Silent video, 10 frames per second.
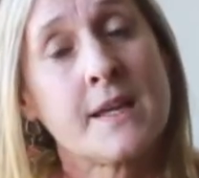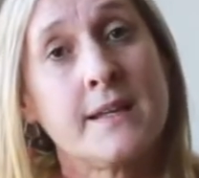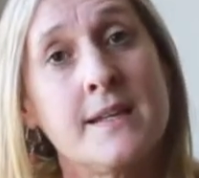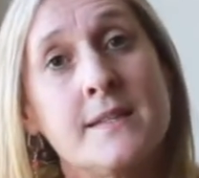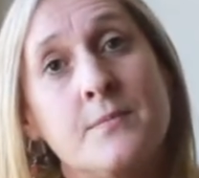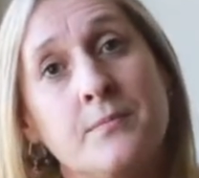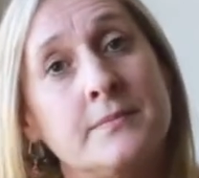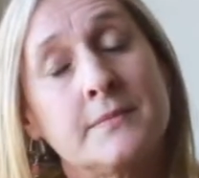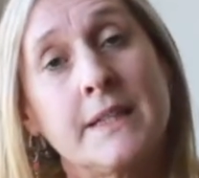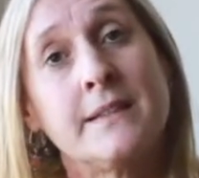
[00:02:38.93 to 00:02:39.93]
he's
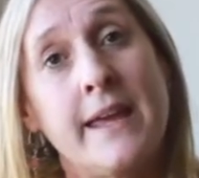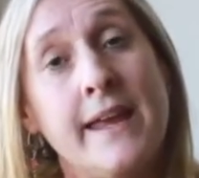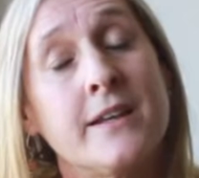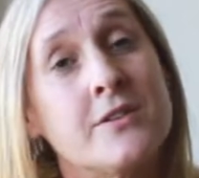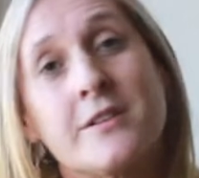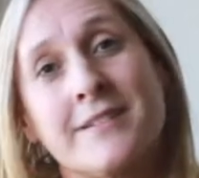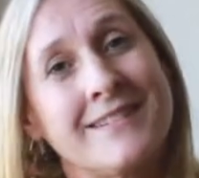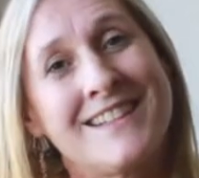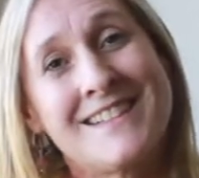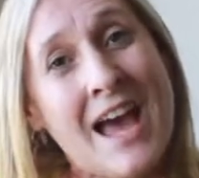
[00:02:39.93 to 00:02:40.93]
engaged.
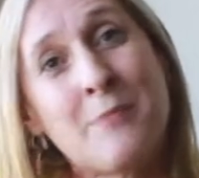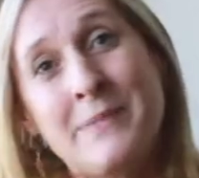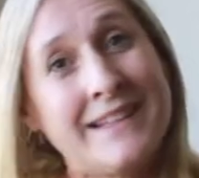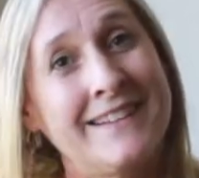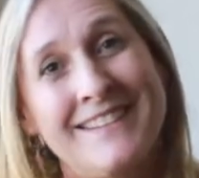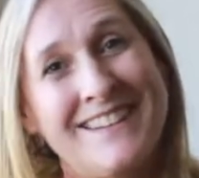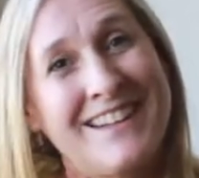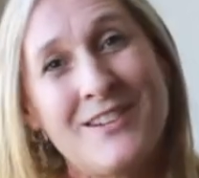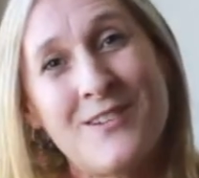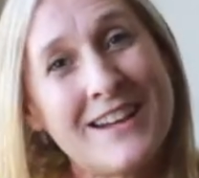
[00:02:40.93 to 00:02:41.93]
He's happy.
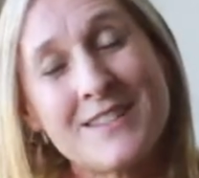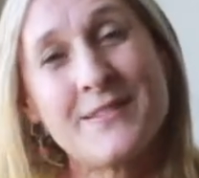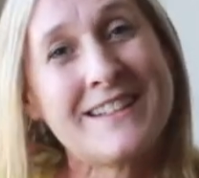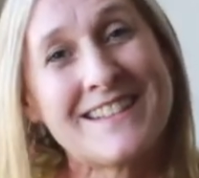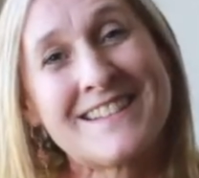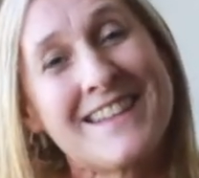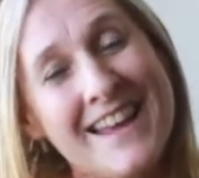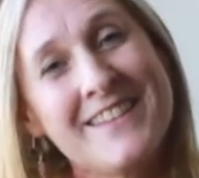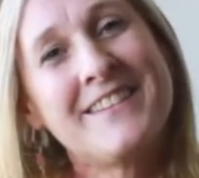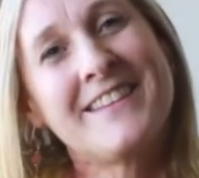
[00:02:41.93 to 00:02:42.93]
He writes me, he says,
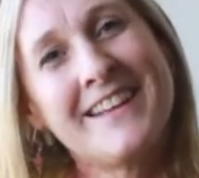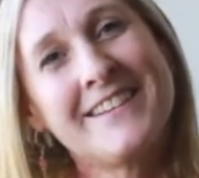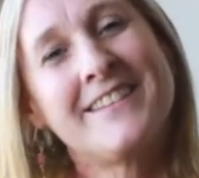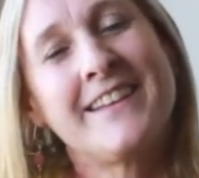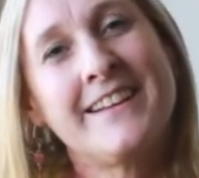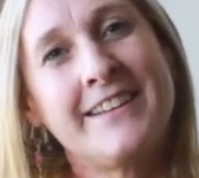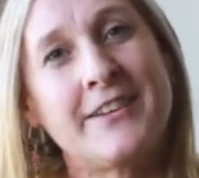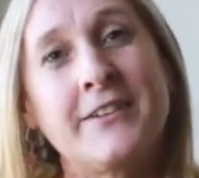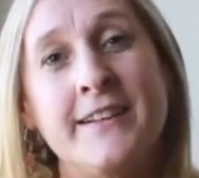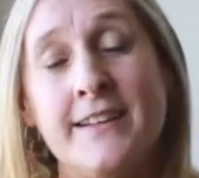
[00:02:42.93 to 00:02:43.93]
thank you.
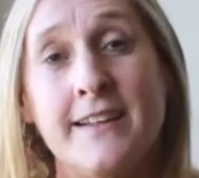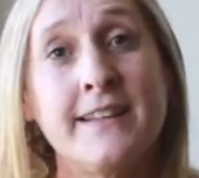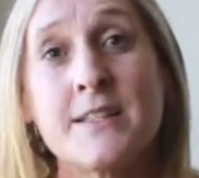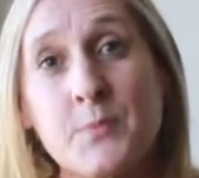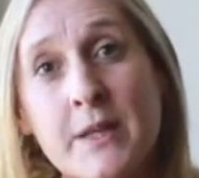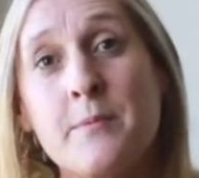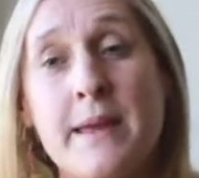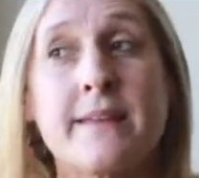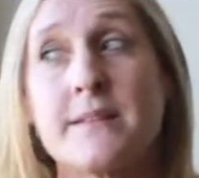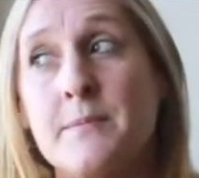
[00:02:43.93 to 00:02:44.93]
And that's
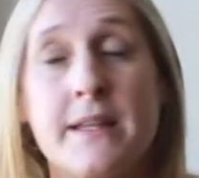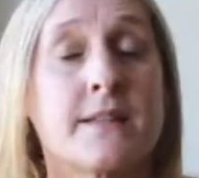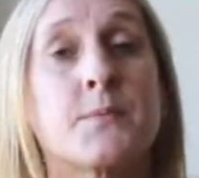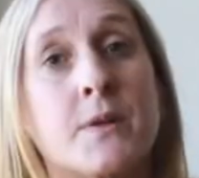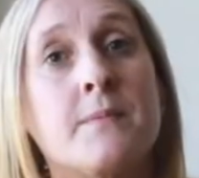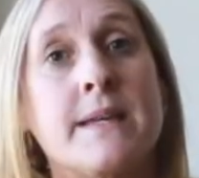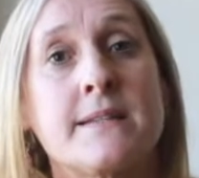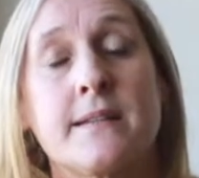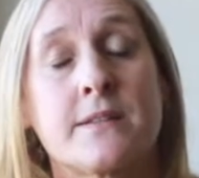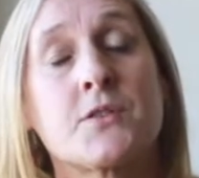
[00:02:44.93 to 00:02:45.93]
to me, that's pretty
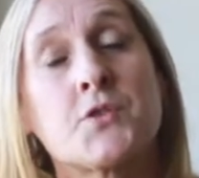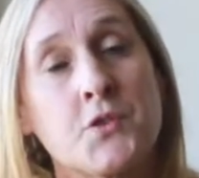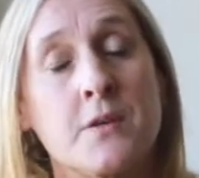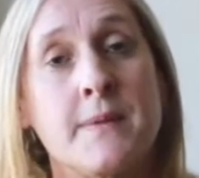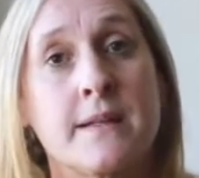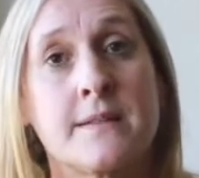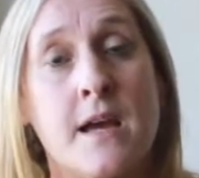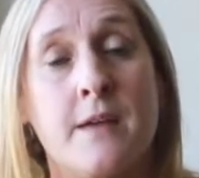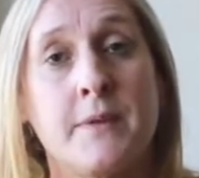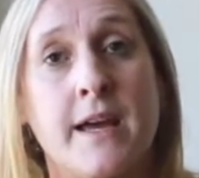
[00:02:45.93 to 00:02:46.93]
amazing. That's a short amount of
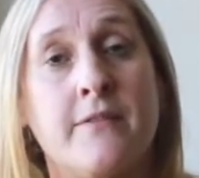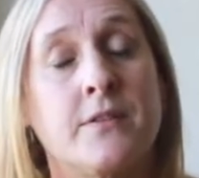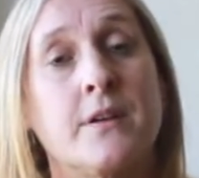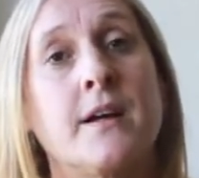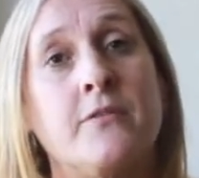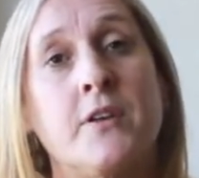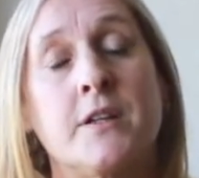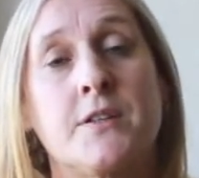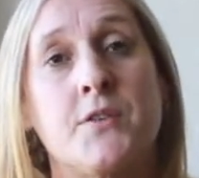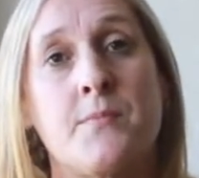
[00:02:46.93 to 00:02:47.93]
time to have a
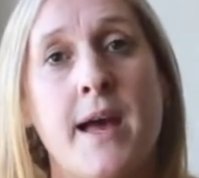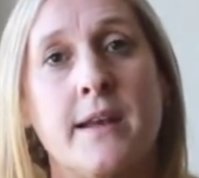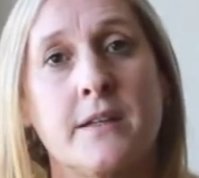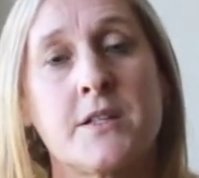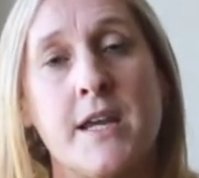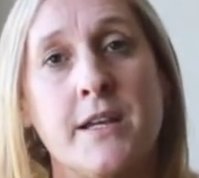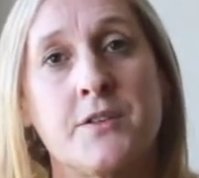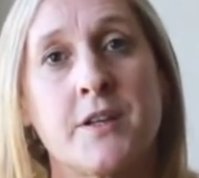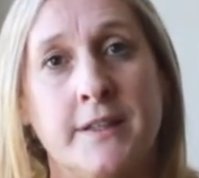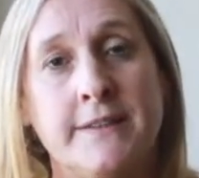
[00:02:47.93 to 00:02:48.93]
very dramatic change.